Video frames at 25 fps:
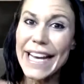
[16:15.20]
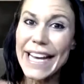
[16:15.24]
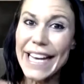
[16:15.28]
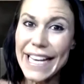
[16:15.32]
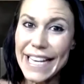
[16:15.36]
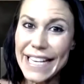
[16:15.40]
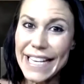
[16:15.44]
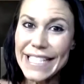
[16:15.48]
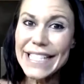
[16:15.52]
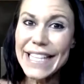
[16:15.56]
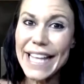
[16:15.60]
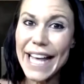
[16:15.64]

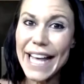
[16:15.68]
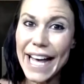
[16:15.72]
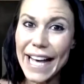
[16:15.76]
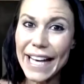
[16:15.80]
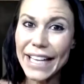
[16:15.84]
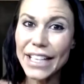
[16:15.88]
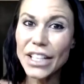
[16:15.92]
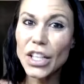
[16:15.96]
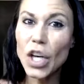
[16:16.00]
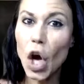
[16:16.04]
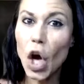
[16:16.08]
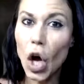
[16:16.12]
Is that
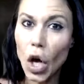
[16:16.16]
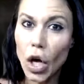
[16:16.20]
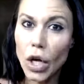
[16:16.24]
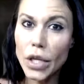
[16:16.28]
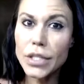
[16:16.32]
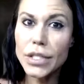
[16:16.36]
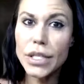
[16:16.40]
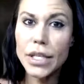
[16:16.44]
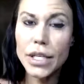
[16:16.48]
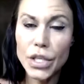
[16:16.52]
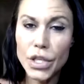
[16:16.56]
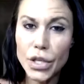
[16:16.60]

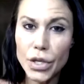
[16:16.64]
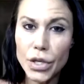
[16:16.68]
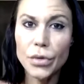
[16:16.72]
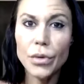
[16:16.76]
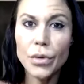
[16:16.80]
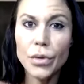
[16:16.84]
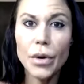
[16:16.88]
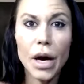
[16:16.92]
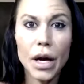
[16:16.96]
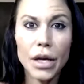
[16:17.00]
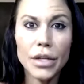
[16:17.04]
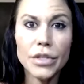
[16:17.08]
causing you
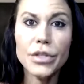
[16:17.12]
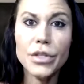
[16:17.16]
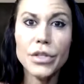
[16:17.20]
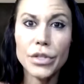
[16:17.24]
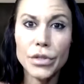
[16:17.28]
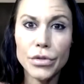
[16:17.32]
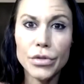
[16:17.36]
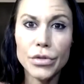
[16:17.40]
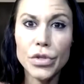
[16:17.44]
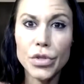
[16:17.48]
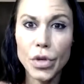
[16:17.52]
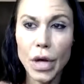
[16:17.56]
undue
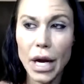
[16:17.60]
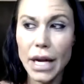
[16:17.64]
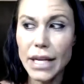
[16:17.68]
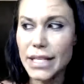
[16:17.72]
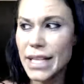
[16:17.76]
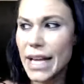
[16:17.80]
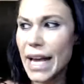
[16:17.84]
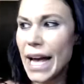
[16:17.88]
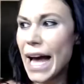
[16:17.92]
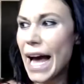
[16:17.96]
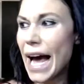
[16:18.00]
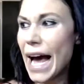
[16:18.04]
stress?
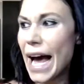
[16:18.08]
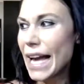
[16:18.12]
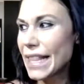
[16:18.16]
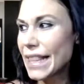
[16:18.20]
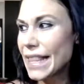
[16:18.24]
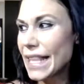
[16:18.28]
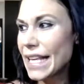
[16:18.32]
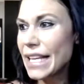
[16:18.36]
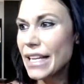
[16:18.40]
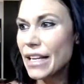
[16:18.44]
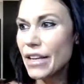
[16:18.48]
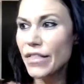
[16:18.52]
I
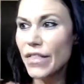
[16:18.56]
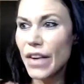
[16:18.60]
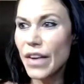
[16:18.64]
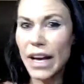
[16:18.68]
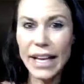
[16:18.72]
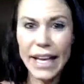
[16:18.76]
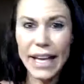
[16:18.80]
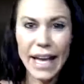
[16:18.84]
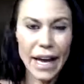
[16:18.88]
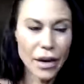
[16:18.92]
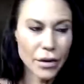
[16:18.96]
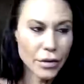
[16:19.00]
think of a
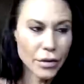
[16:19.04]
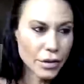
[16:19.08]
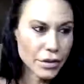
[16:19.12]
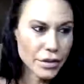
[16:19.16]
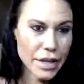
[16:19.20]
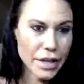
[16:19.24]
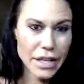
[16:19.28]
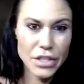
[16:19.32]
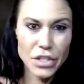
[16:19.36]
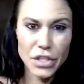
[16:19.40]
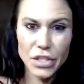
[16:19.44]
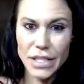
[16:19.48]
counter
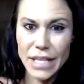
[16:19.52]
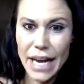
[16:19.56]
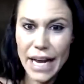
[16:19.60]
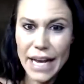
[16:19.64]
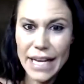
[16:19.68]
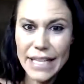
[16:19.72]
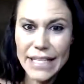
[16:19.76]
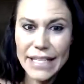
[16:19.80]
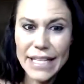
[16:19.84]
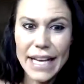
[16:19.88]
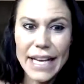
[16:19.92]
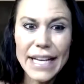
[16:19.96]
that just
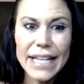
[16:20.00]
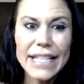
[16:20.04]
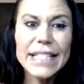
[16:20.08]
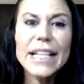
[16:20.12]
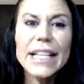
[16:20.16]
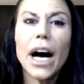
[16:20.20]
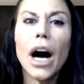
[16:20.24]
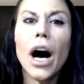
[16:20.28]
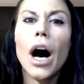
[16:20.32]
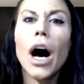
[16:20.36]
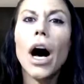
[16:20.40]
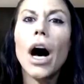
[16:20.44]
has a
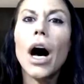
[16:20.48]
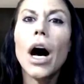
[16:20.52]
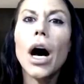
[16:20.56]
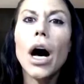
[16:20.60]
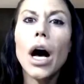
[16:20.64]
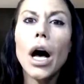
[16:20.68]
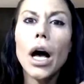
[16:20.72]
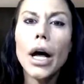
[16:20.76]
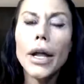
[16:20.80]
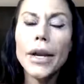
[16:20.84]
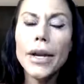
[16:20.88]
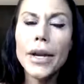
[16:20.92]

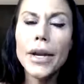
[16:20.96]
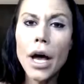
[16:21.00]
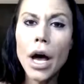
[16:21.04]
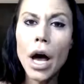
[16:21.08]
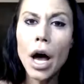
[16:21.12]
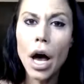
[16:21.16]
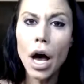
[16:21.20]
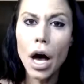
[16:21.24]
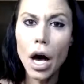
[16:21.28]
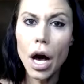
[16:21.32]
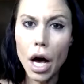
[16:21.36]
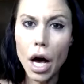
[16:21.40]
ton
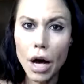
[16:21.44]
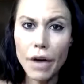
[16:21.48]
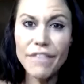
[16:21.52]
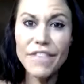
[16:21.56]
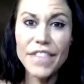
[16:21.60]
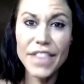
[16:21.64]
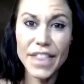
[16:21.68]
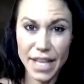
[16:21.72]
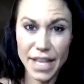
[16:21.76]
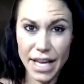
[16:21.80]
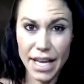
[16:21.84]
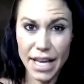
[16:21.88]
of
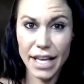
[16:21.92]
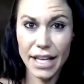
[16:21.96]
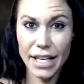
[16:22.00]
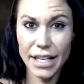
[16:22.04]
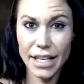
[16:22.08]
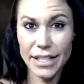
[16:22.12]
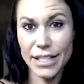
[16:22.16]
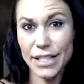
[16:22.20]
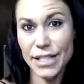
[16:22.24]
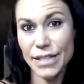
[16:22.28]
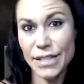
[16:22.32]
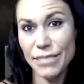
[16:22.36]

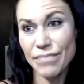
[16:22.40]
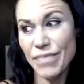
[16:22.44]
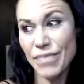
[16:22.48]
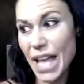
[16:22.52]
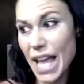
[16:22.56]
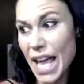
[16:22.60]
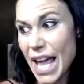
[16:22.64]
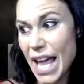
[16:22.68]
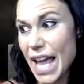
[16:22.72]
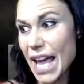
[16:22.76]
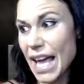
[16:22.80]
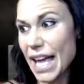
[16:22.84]
things.
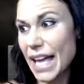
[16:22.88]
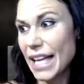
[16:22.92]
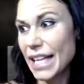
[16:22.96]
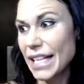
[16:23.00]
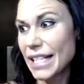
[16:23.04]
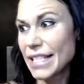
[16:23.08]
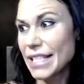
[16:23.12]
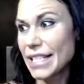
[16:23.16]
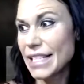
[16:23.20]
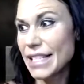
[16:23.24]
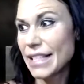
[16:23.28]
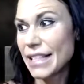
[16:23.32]

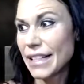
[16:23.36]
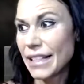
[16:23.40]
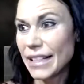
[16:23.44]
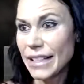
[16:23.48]
And